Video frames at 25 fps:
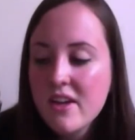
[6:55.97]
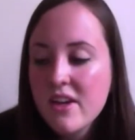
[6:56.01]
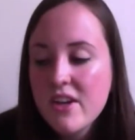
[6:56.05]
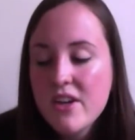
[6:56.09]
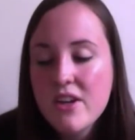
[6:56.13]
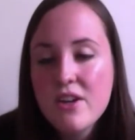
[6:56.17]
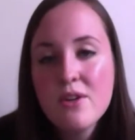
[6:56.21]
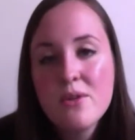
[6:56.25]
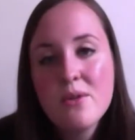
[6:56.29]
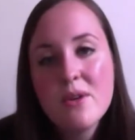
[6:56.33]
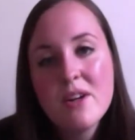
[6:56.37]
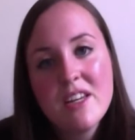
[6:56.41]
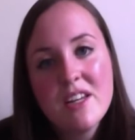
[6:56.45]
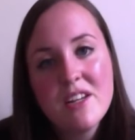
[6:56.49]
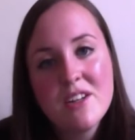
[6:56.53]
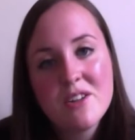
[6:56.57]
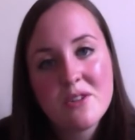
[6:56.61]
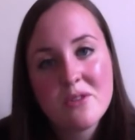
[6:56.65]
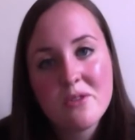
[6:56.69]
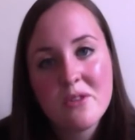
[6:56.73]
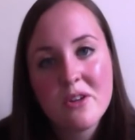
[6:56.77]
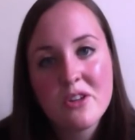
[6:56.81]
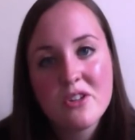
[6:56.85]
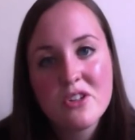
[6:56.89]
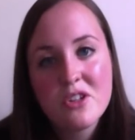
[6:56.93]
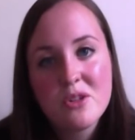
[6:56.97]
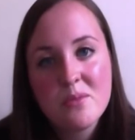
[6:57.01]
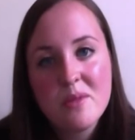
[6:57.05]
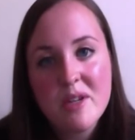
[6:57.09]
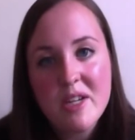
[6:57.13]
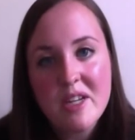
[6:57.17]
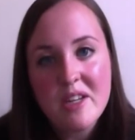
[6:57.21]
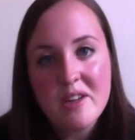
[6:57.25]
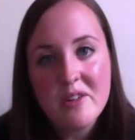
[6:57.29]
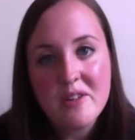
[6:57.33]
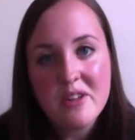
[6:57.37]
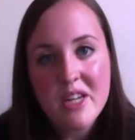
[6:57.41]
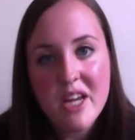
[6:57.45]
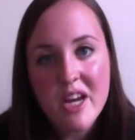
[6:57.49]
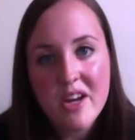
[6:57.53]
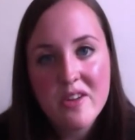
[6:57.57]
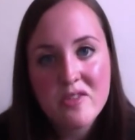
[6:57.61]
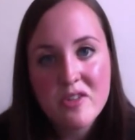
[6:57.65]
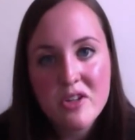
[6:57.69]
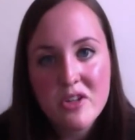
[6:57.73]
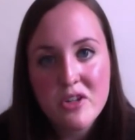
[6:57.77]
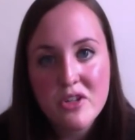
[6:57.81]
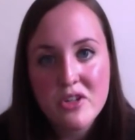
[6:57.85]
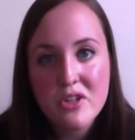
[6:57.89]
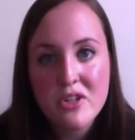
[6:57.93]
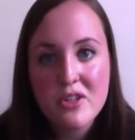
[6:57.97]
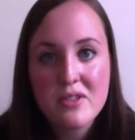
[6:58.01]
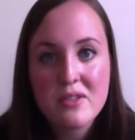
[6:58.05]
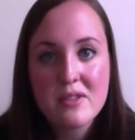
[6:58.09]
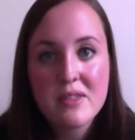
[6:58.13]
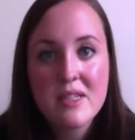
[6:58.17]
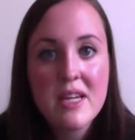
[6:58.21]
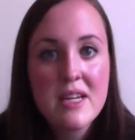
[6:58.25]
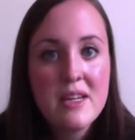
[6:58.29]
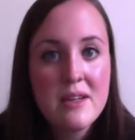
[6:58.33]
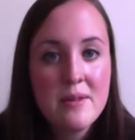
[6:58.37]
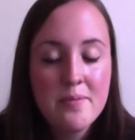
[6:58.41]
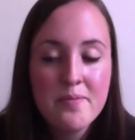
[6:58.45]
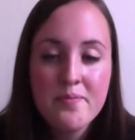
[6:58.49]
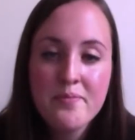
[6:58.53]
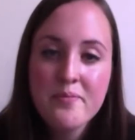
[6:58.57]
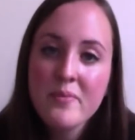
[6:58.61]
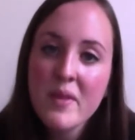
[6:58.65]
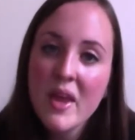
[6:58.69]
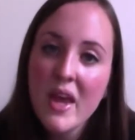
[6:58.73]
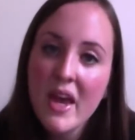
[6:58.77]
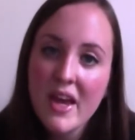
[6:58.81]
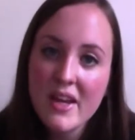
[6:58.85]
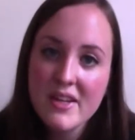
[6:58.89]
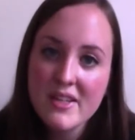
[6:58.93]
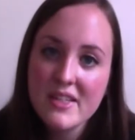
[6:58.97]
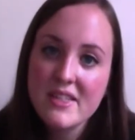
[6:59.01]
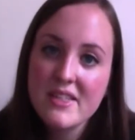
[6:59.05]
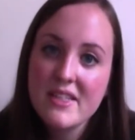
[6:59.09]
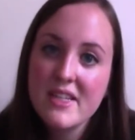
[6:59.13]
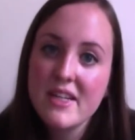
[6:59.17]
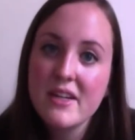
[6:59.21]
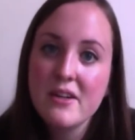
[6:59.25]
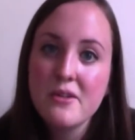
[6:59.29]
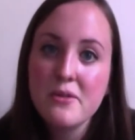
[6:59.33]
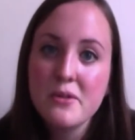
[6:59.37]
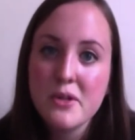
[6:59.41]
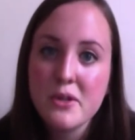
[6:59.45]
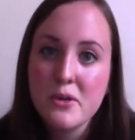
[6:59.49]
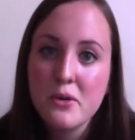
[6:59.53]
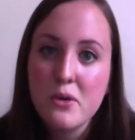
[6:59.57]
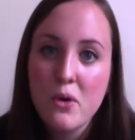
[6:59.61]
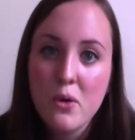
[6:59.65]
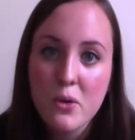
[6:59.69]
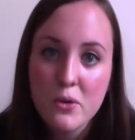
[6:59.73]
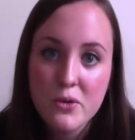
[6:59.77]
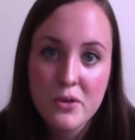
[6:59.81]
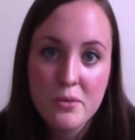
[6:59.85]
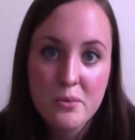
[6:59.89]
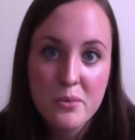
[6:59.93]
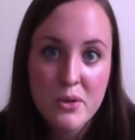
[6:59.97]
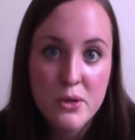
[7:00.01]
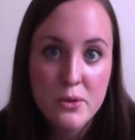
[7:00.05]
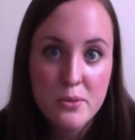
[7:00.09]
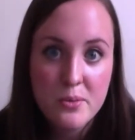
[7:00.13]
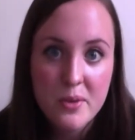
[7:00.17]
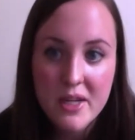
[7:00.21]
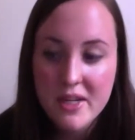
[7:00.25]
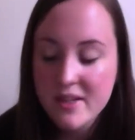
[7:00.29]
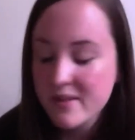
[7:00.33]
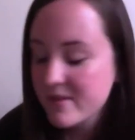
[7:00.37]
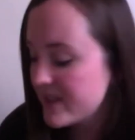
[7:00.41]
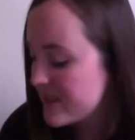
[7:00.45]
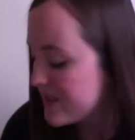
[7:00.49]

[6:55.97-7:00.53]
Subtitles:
You don't want to eat your lunch immediately after you just had to dig a little hole to poop in.